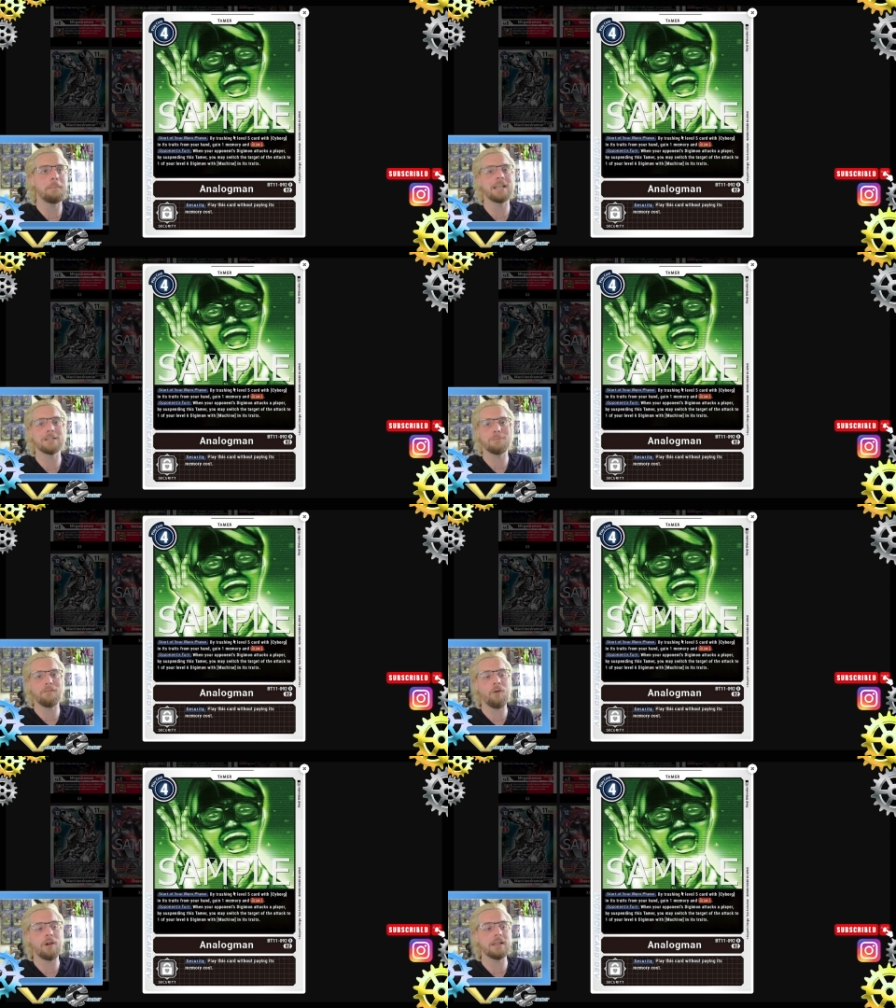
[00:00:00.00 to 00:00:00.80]
because
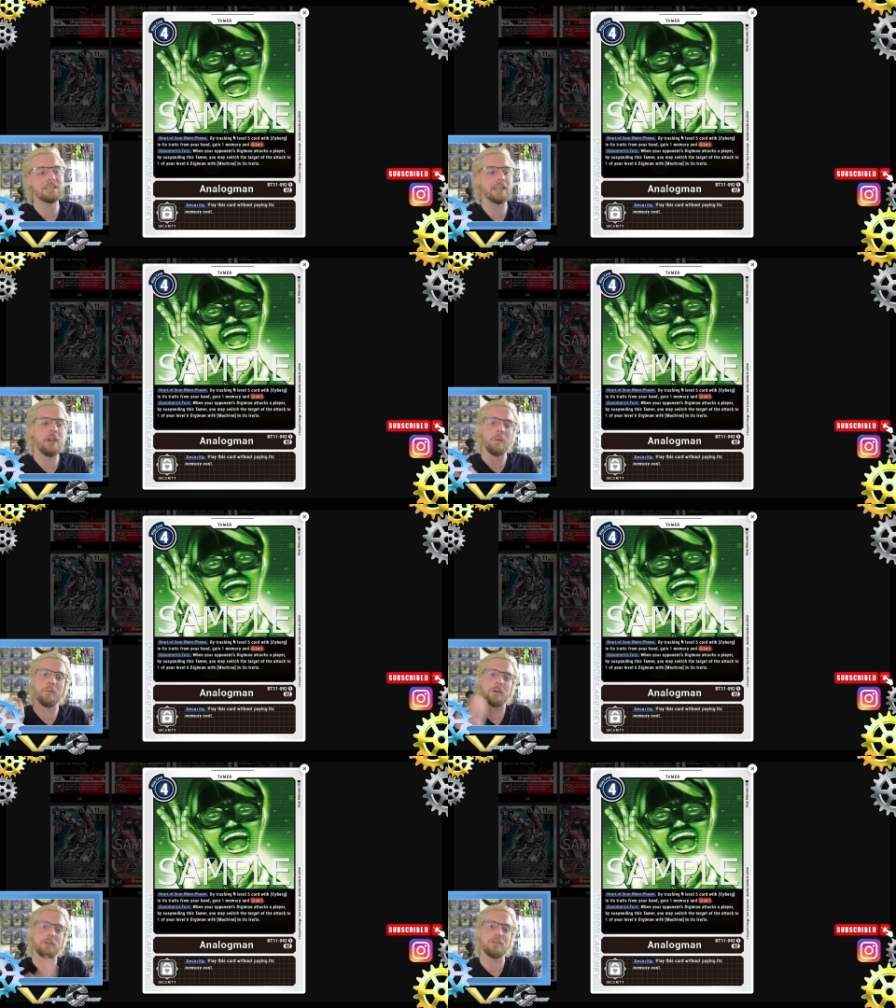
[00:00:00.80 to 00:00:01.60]
before it's like
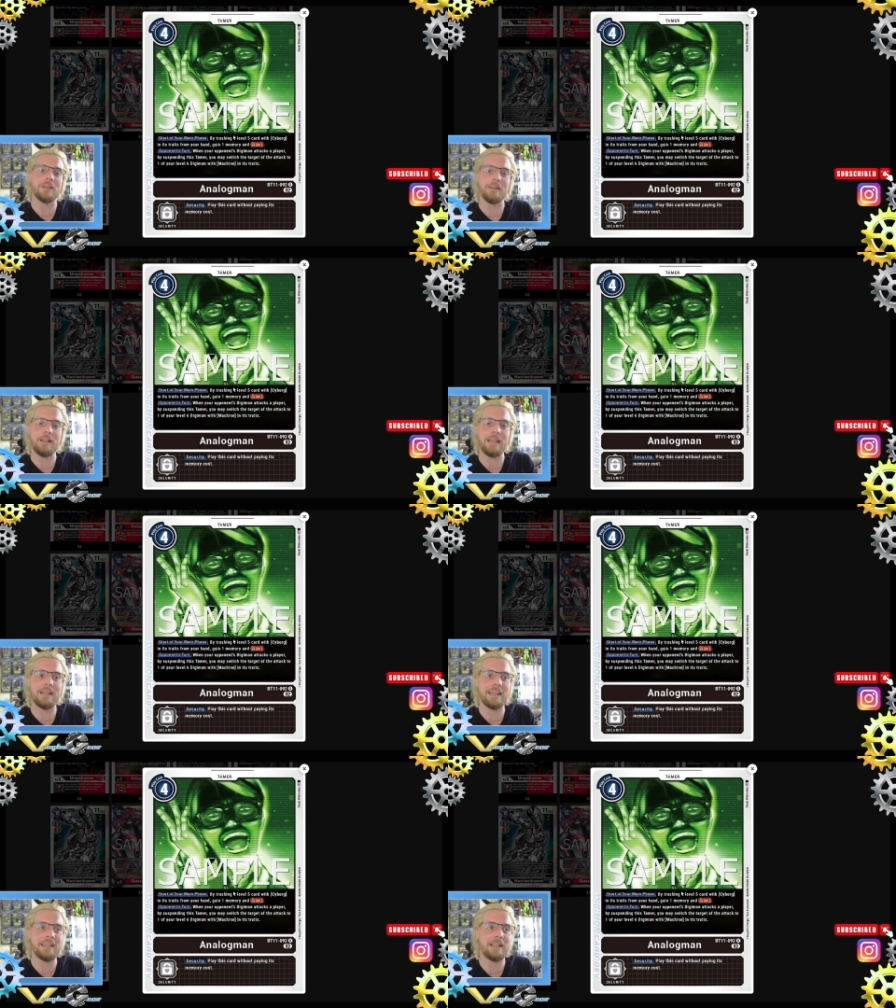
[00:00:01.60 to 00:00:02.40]
we're
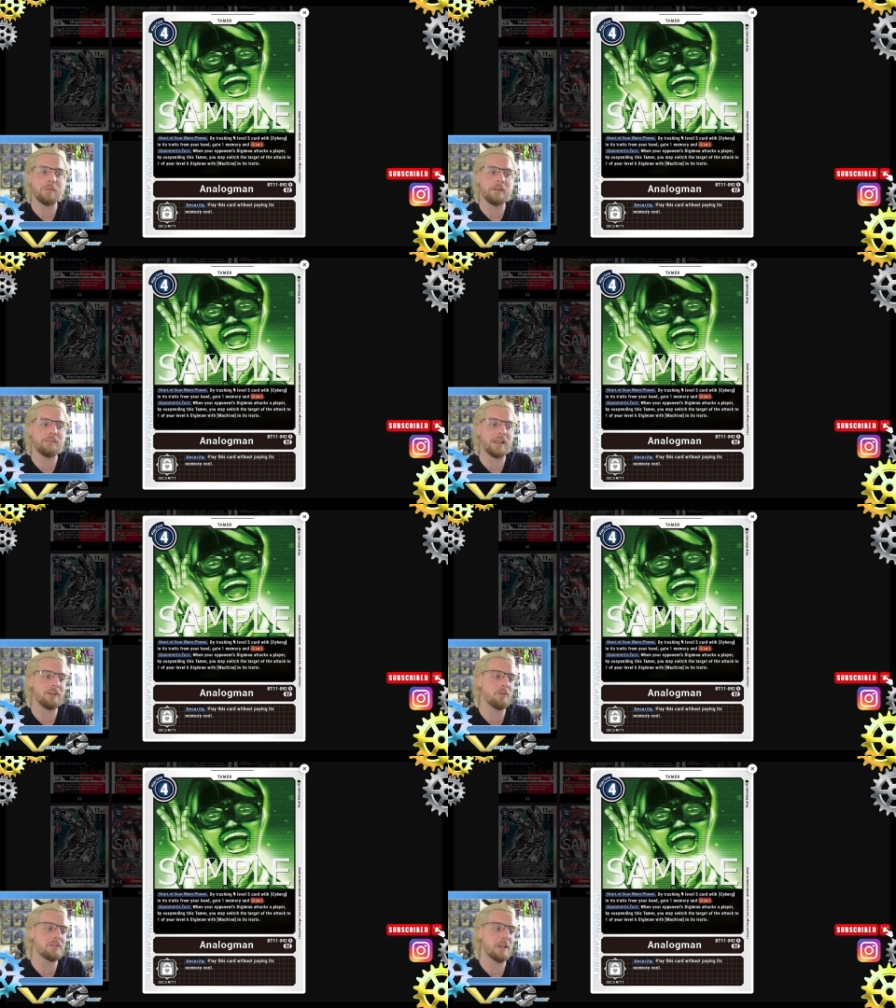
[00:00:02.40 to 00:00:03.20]
deleted with like
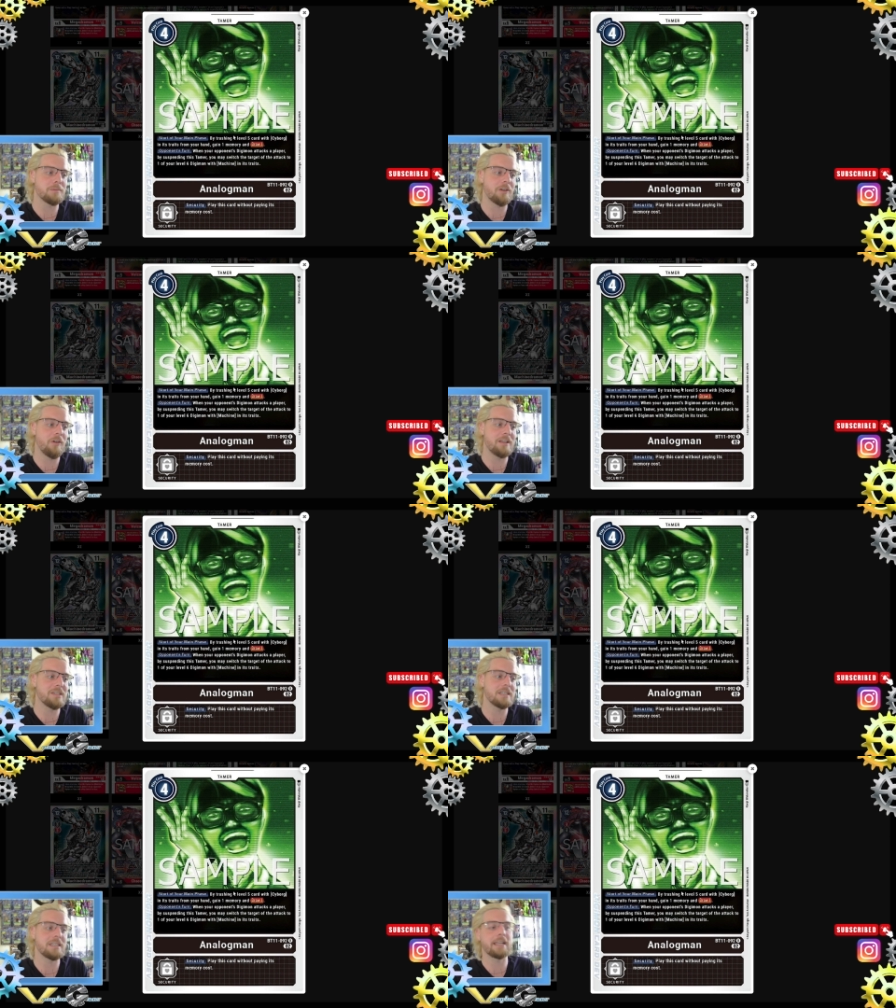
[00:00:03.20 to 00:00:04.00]
no
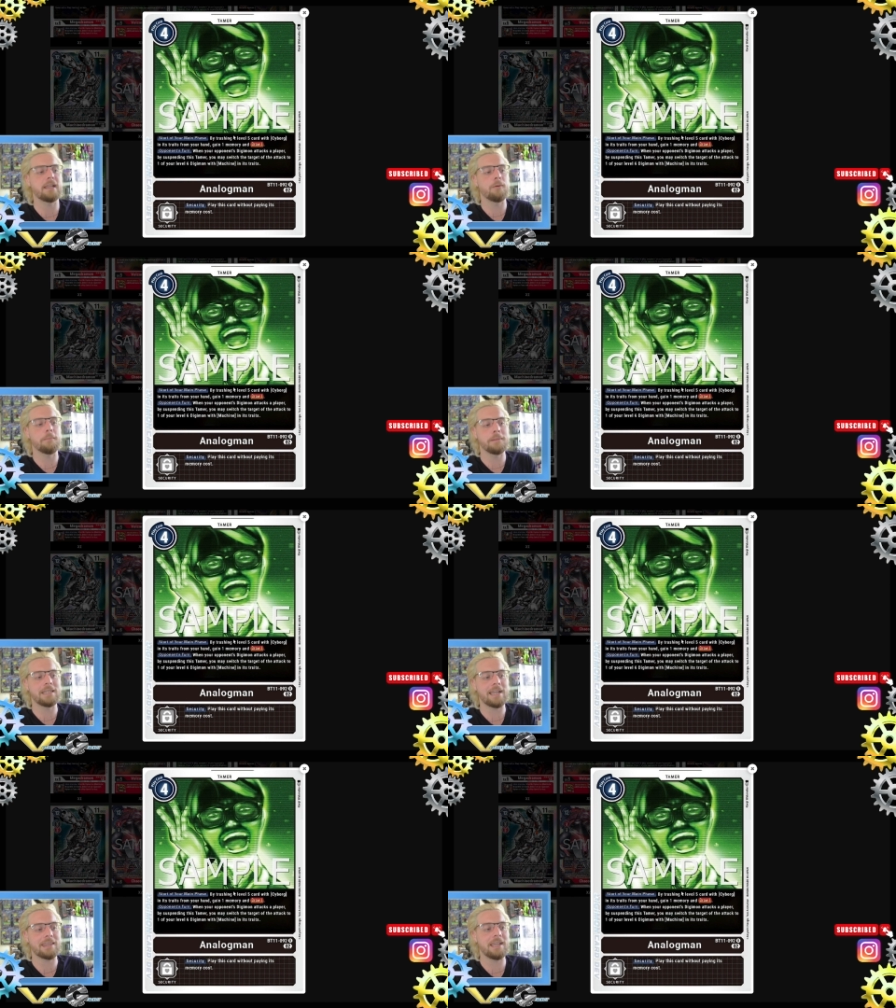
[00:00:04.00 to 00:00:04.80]
subsequences, like they were
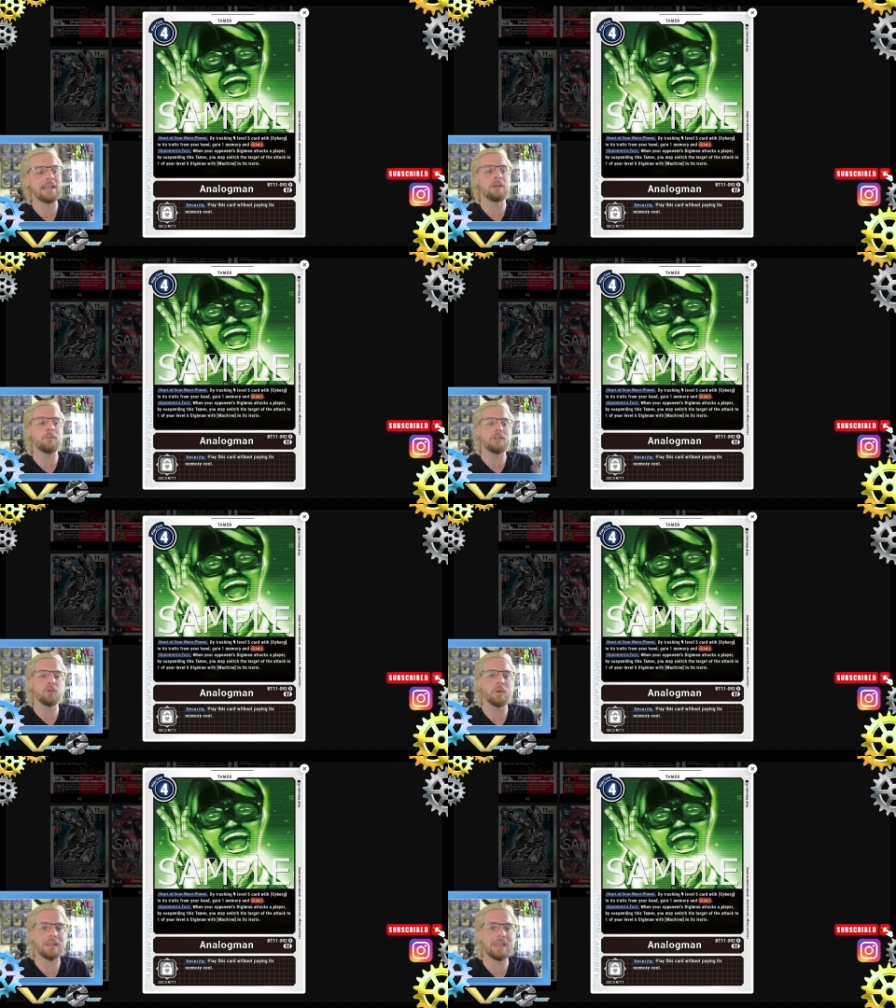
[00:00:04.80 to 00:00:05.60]
protected and then we
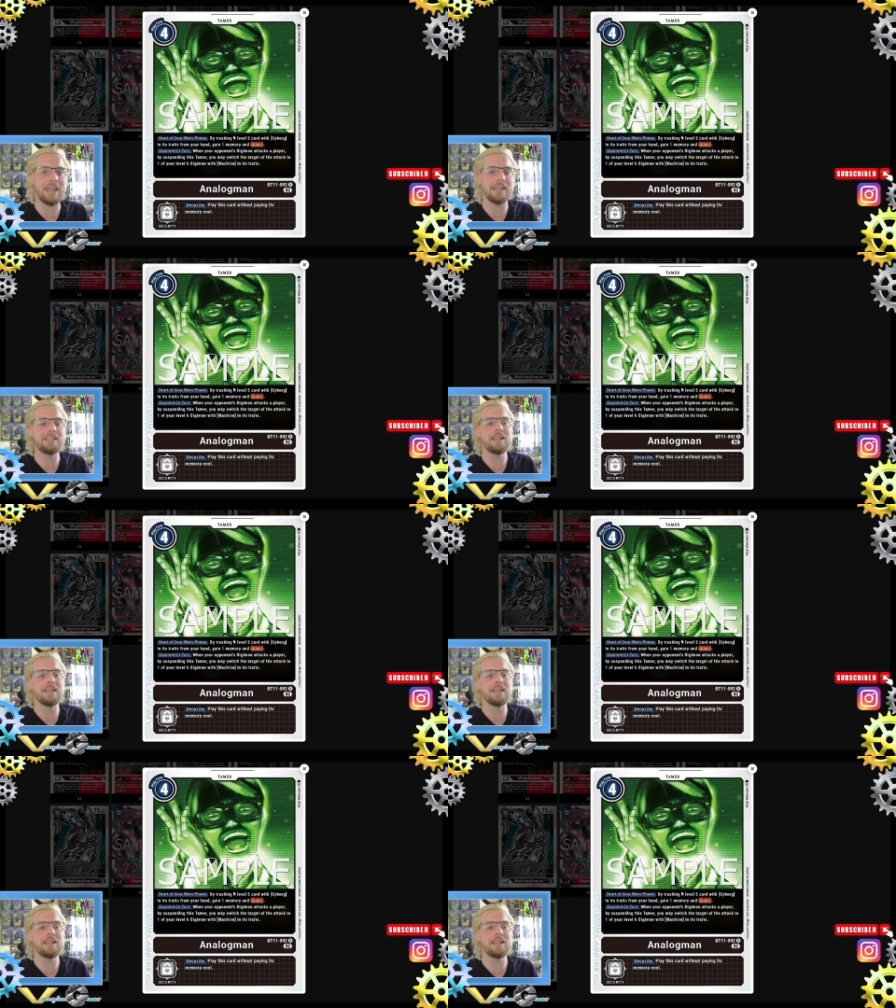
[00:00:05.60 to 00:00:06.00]
do it again